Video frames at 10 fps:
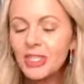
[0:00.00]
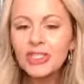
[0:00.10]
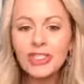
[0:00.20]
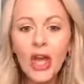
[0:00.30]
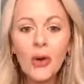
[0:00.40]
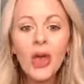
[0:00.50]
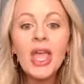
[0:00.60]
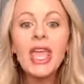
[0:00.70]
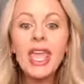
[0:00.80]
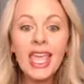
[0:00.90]
So
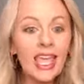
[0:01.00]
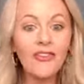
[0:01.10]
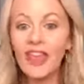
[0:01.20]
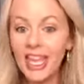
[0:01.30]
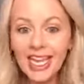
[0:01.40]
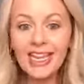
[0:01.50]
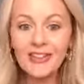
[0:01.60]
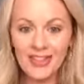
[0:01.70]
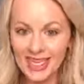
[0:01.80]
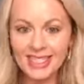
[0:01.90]
if any
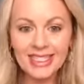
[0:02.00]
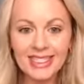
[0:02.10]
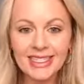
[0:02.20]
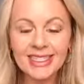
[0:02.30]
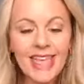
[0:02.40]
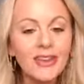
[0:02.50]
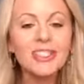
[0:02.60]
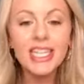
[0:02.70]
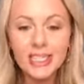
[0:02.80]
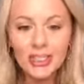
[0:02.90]
of this sounds
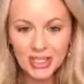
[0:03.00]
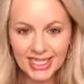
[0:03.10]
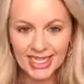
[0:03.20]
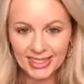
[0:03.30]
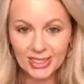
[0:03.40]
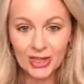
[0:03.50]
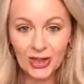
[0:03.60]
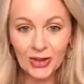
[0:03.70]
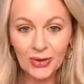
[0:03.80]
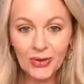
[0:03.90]
interesting to
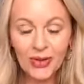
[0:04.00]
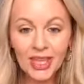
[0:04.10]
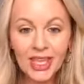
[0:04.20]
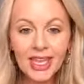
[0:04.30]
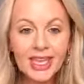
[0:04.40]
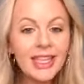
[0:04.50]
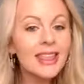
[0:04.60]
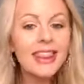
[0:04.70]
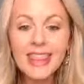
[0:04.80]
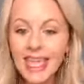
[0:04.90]
you,
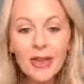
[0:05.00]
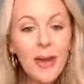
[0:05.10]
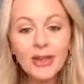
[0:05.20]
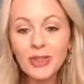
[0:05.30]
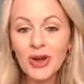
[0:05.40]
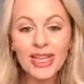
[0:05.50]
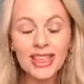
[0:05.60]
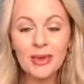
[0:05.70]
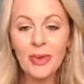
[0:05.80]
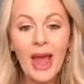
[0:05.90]
think about joining
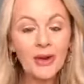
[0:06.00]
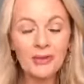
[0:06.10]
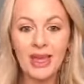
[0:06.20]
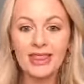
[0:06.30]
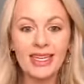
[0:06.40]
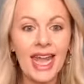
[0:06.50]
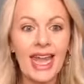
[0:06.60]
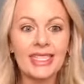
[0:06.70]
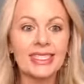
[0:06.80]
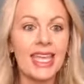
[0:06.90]
the Empowered Method,
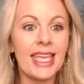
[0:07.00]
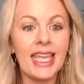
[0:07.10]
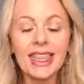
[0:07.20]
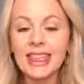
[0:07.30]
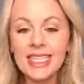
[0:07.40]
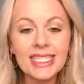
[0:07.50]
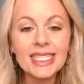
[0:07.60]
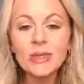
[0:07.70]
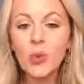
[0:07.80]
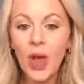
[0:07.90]
guys. Like,
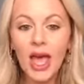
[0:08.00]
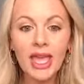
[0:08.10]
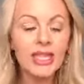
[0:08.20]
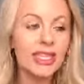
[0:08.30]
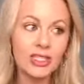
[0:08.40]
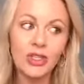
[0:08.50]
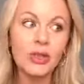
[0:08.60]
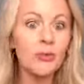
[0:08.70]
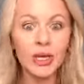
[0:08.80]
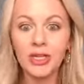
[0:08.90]
these are
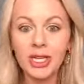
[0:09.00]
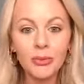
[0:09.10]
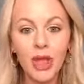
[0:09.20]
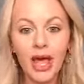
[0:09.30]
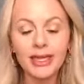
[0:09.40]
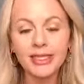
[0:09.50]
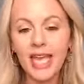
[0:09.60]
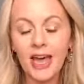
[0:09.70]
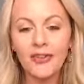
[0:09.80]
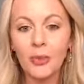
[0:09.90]
the building blocks
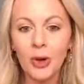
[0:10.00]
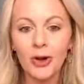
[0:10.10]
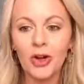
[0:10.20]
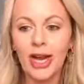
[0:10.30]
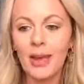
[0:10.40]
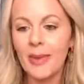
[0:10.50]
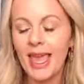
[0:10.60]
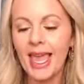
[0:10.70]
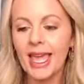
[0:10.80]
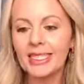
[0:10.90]
of the program,
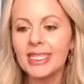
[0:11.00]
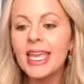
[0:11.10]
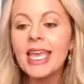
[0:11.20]
and